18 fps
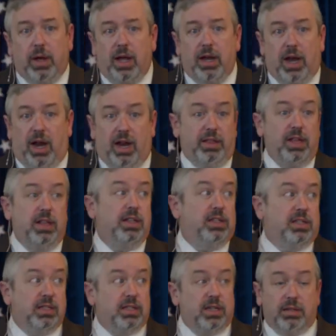And I think
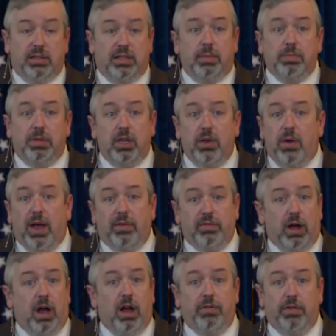this is something you
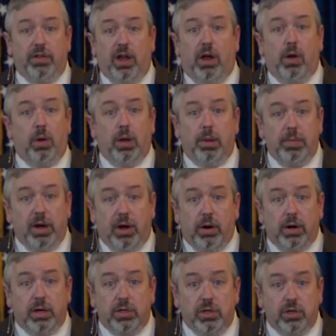have to offer the whole
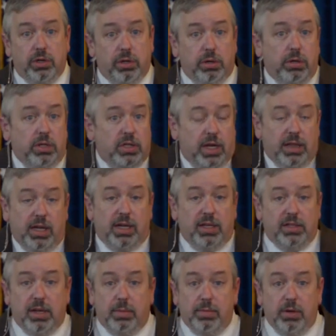American church. I
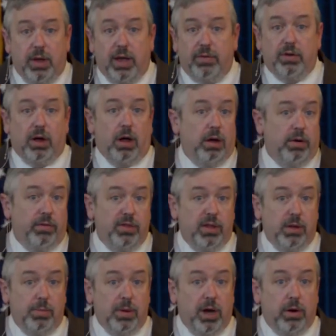think it's something you have to offer
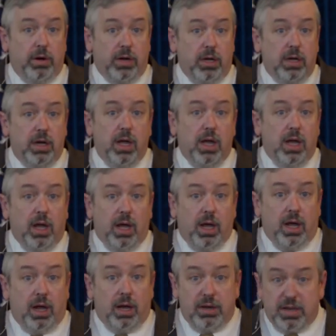the American
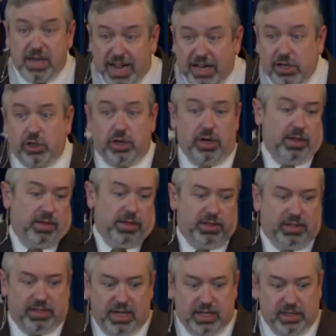nation in
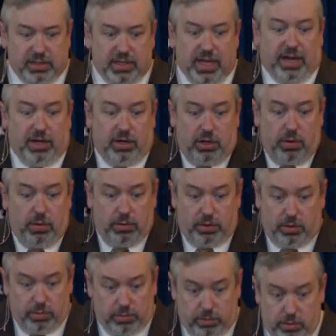the sense that you
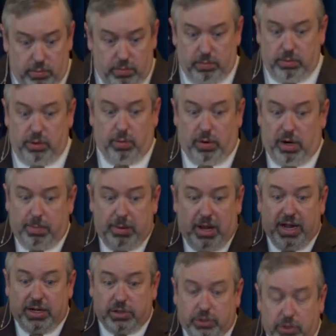want to
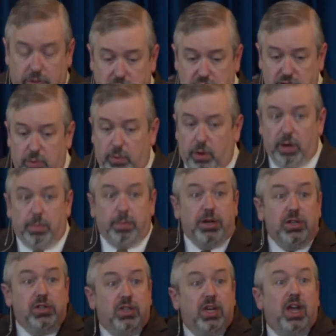plant churches, you want to
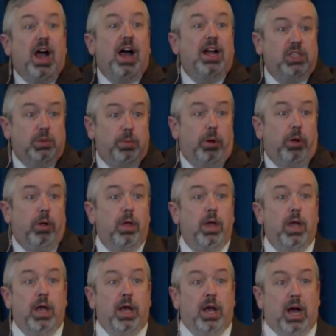preach the gospel.
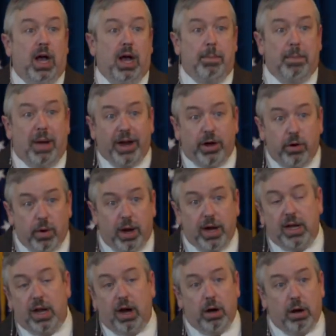My
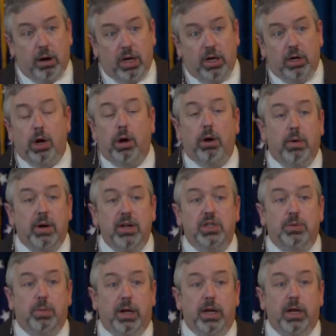great
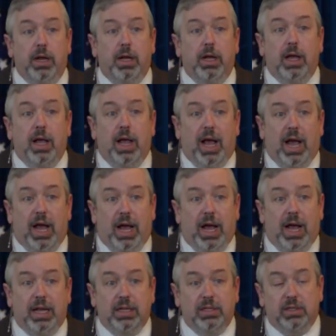encouragement,
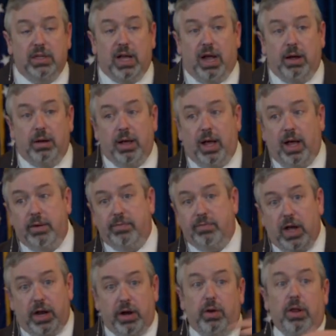as
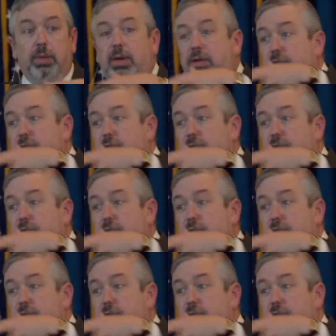I've not only